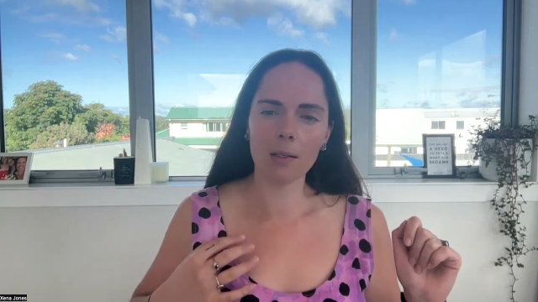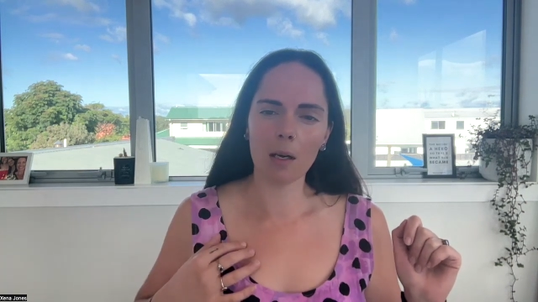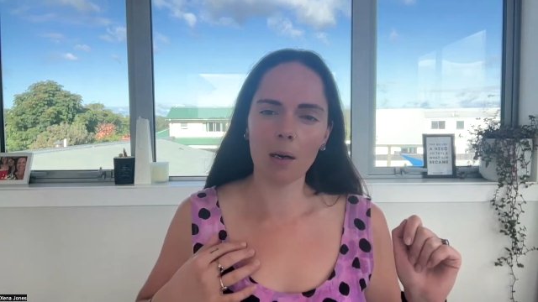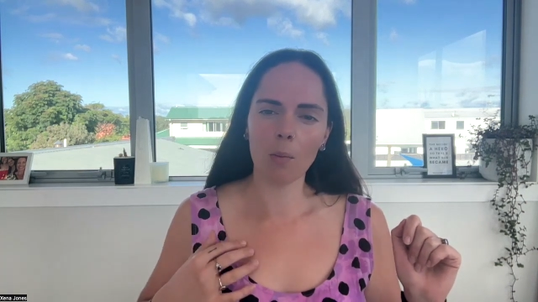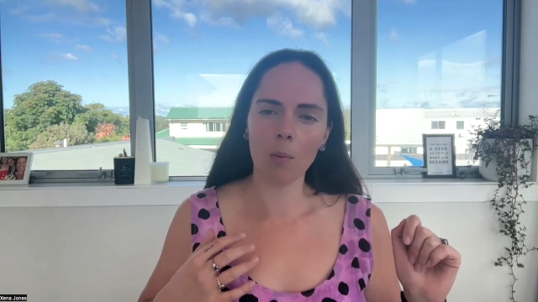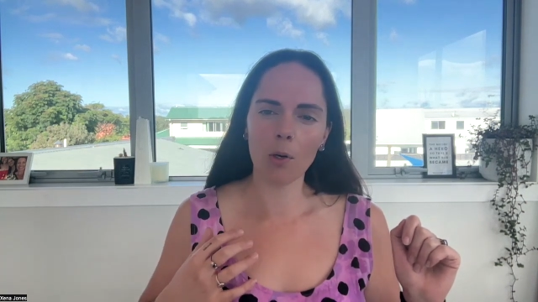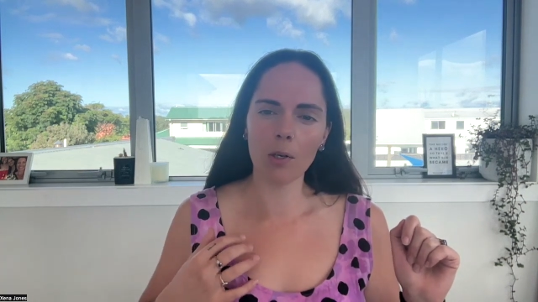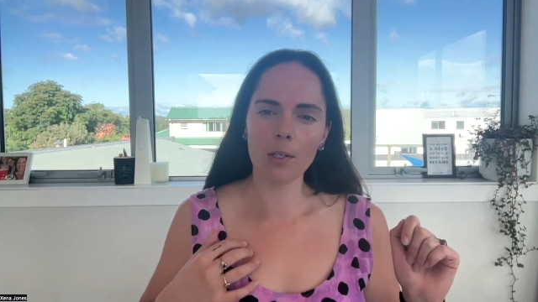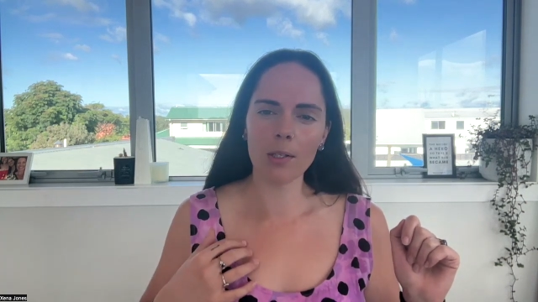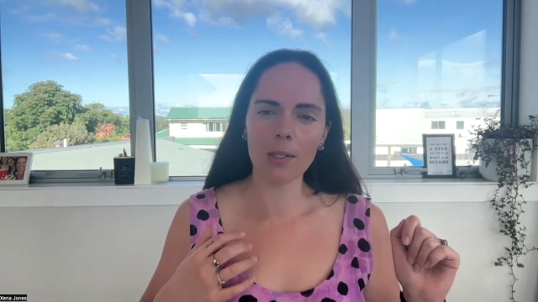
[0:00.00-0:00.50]
and
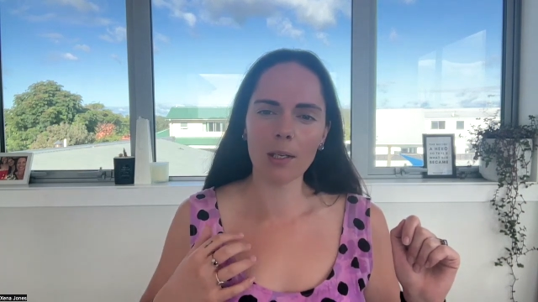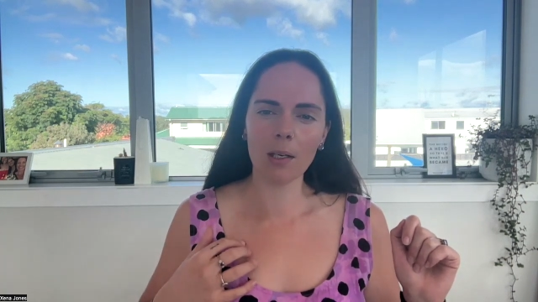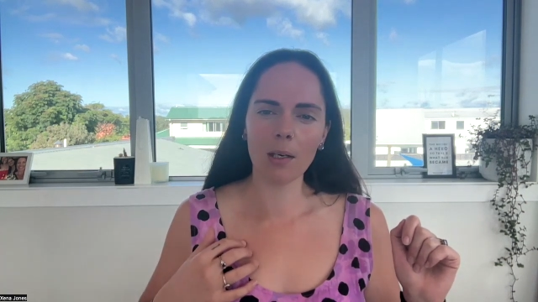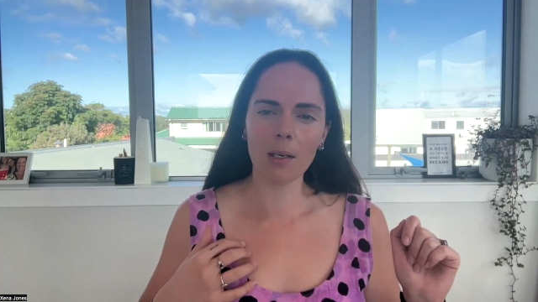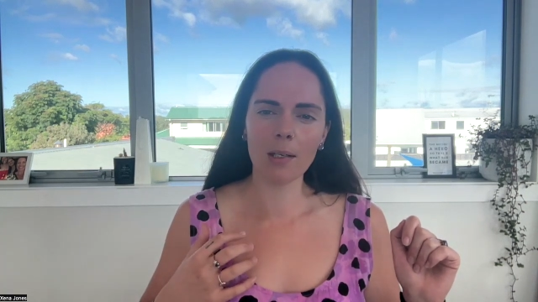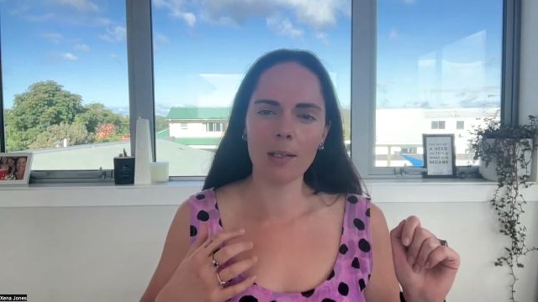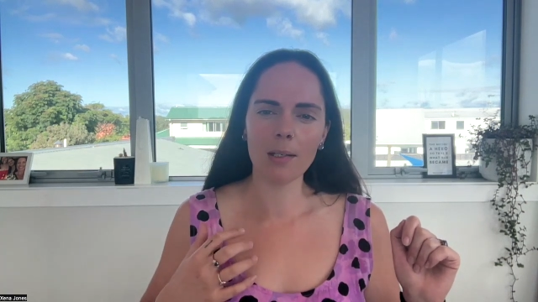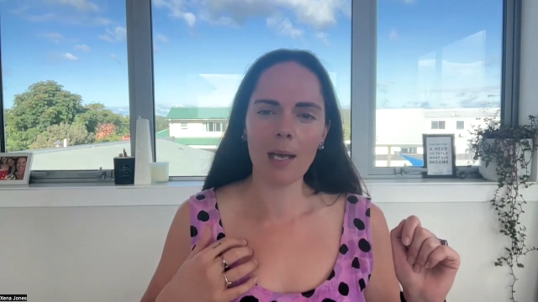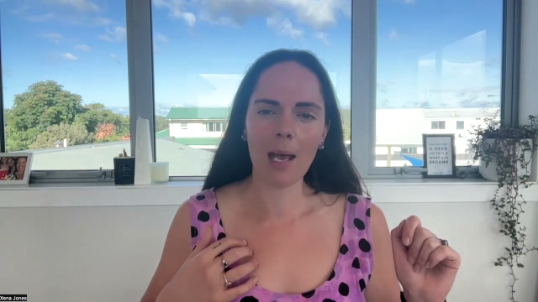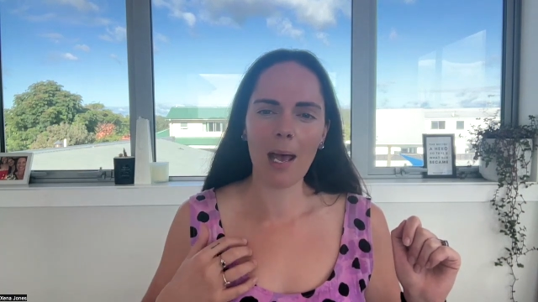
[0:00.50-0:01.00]
we're just going
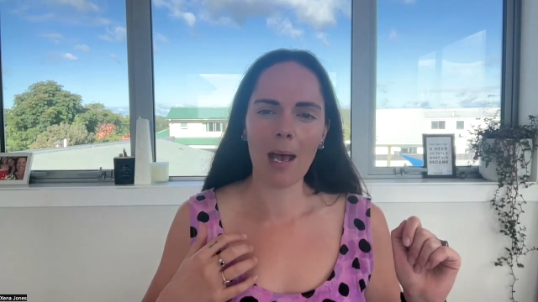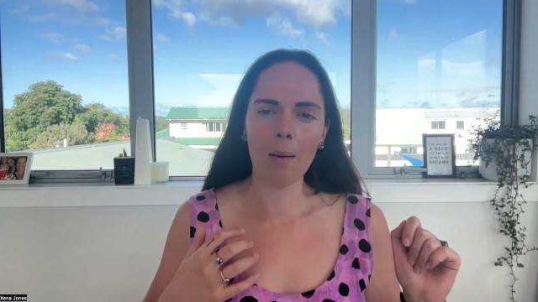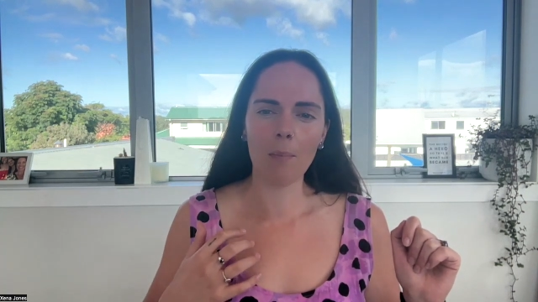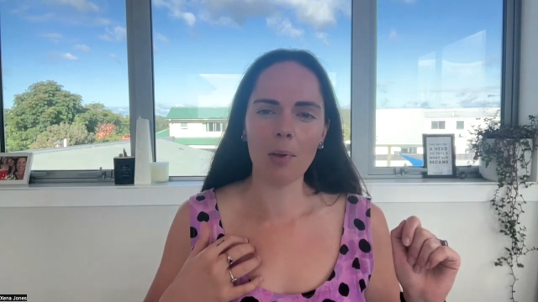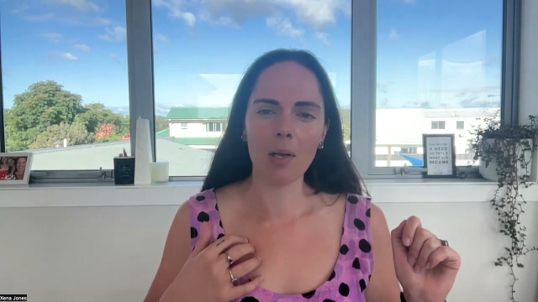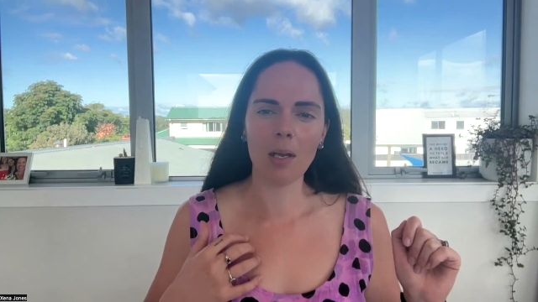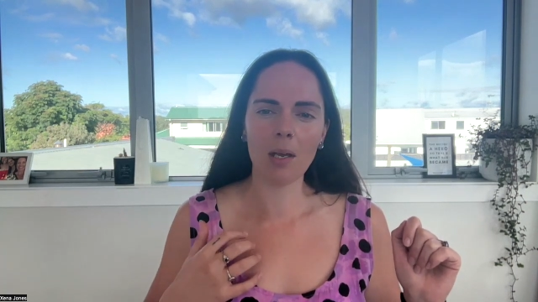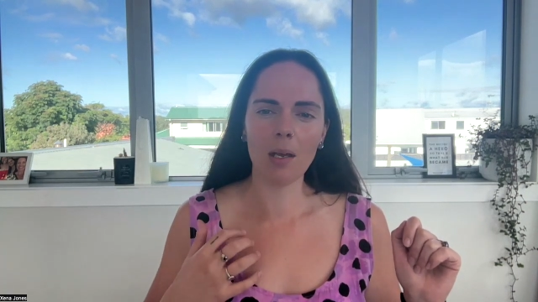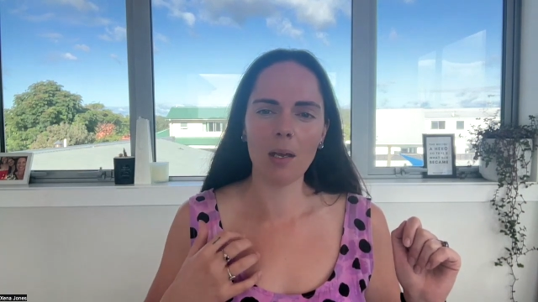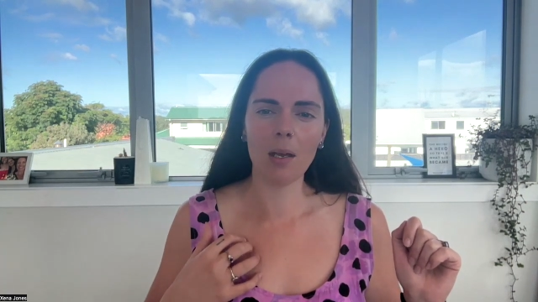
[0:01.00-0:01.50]
to tap
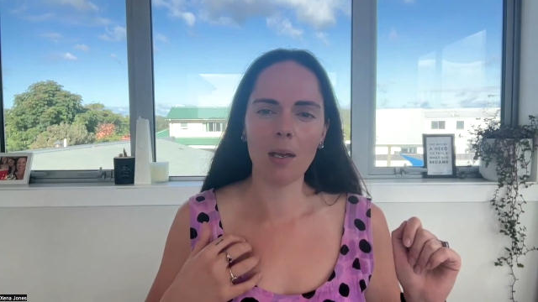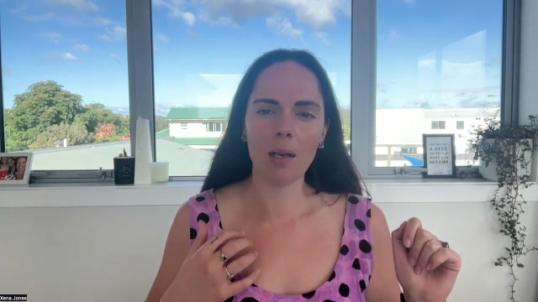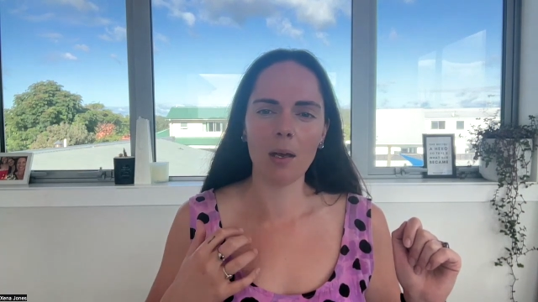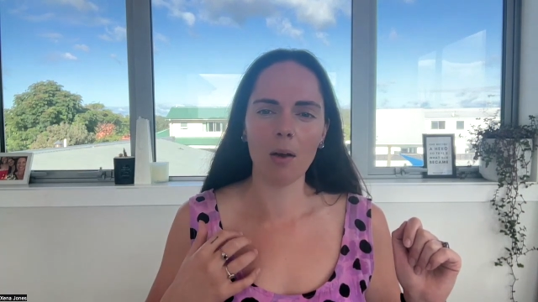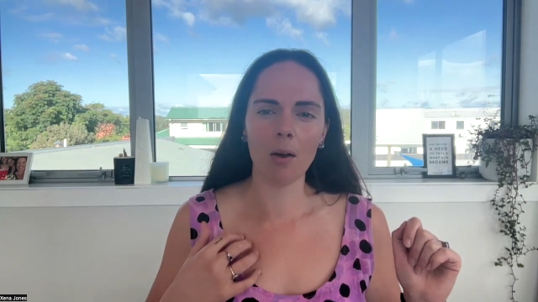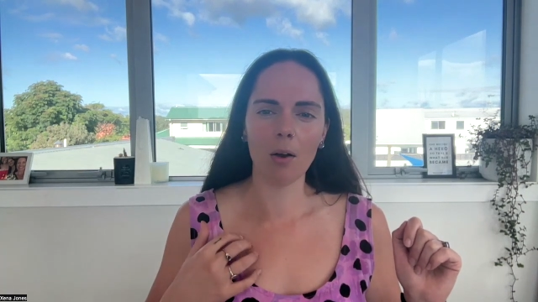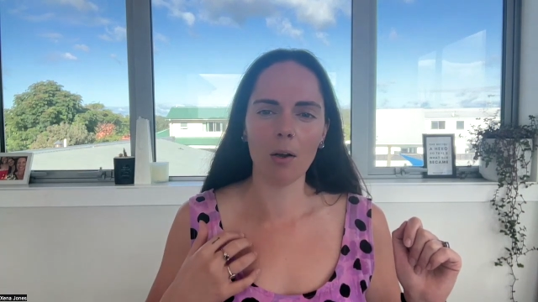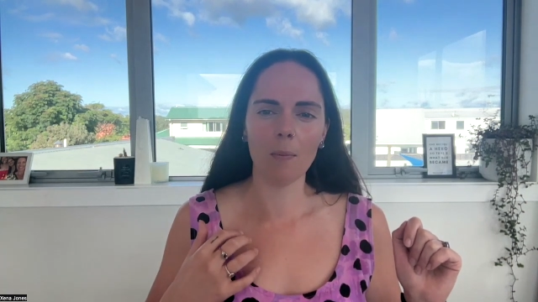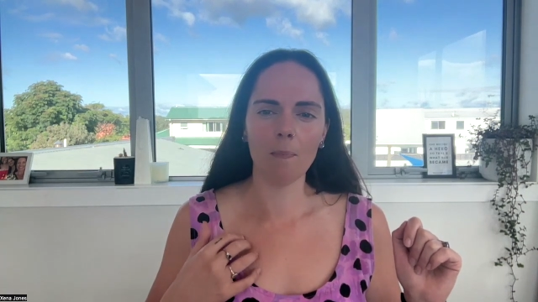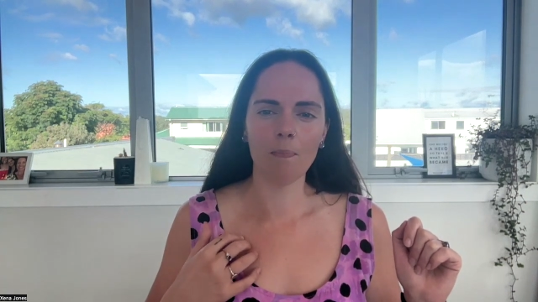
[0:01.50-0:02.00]

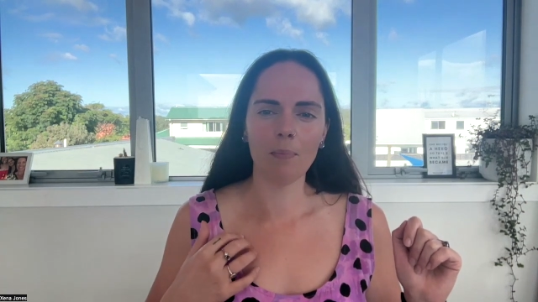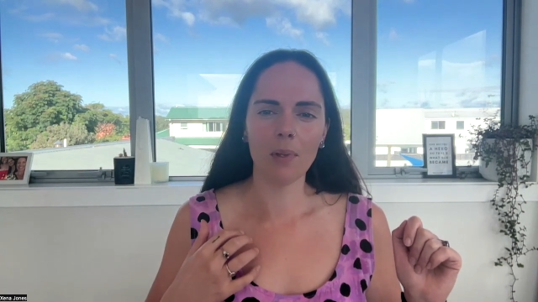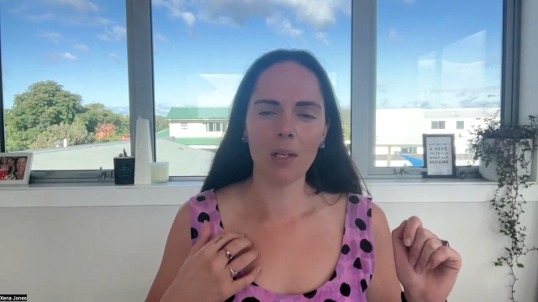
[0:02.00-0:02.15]
here.